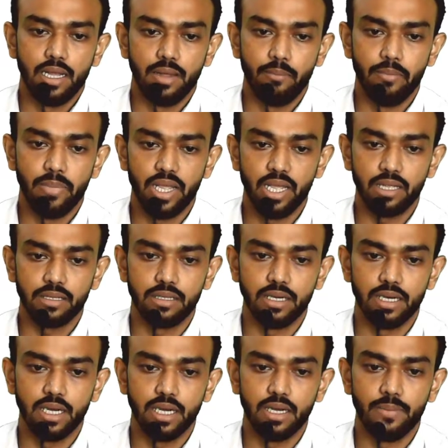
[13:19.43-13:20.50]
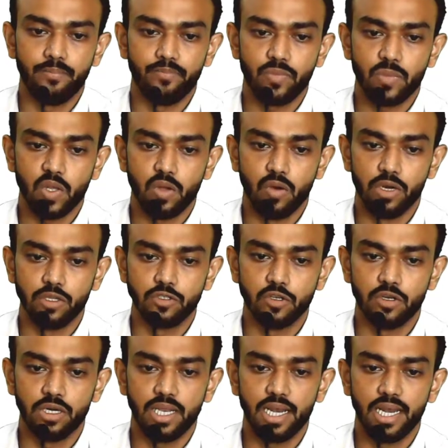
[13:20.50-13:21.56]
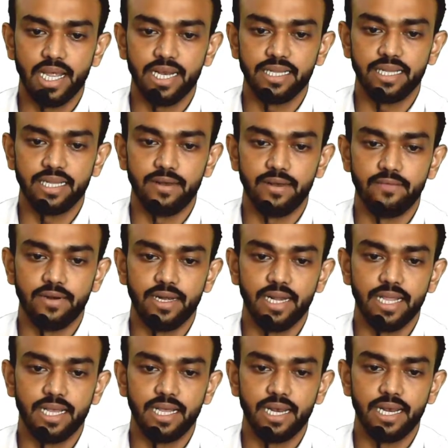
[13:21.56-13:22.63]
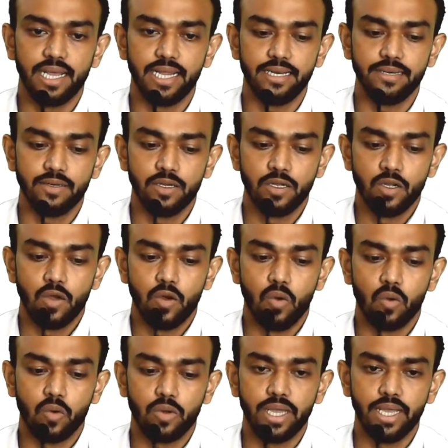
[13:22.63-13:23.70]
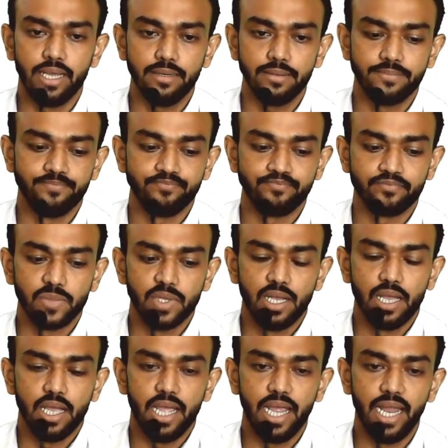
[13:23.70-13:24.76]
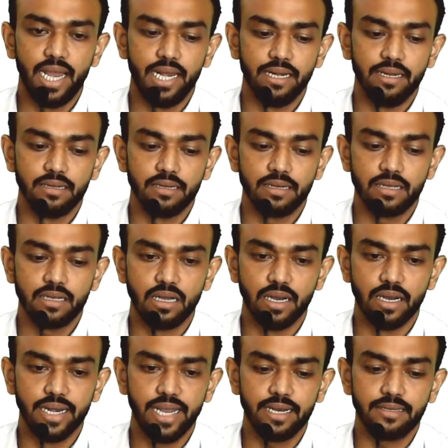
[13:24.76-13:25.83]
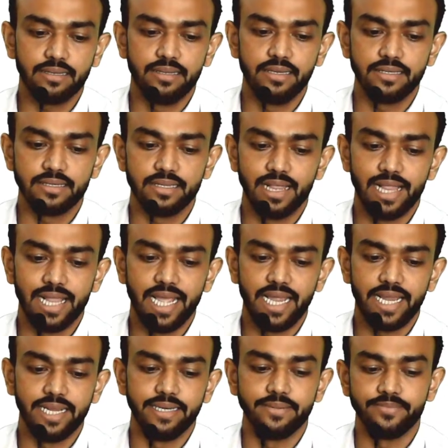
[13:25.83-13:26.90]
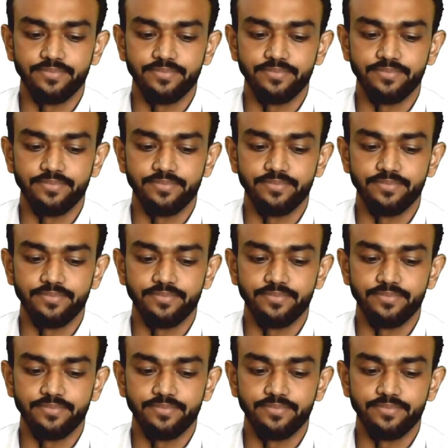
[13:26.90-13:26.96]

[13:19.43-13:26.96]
Make the horizontal line, then vertical line. Okay, and connect this line